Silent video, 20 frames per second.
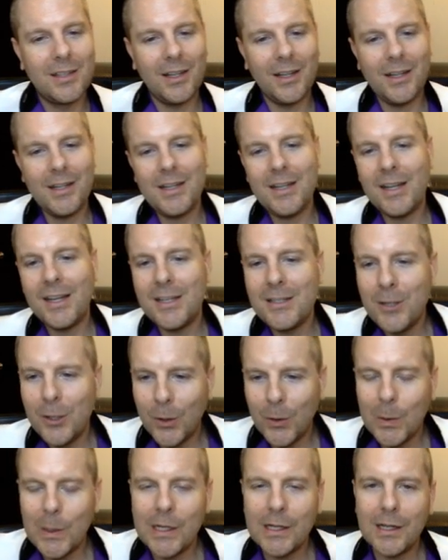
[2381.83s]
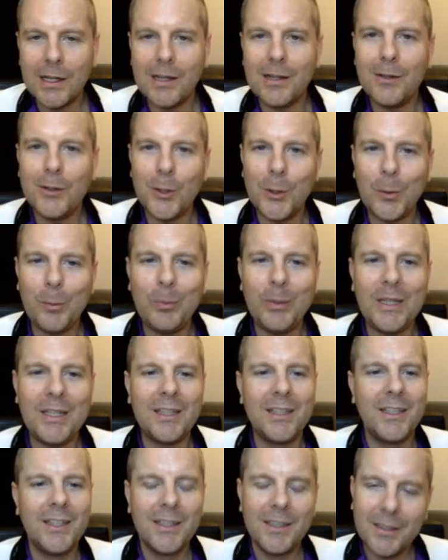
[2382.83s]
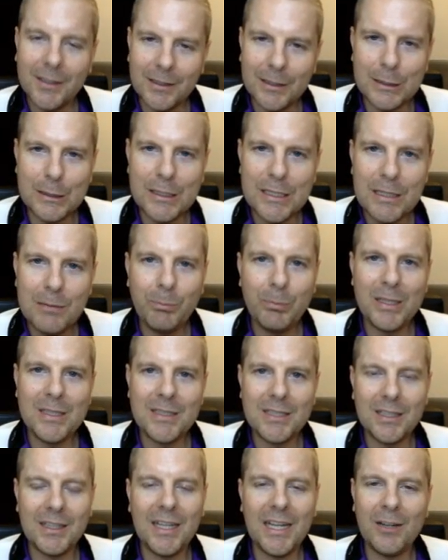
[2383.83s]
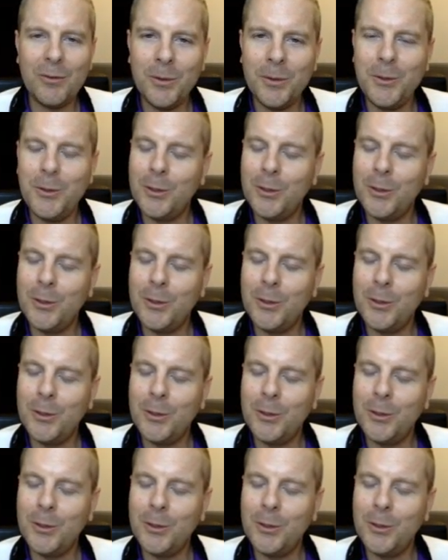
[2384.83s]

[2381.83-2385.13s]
I, I know I got a little bit deep into that one.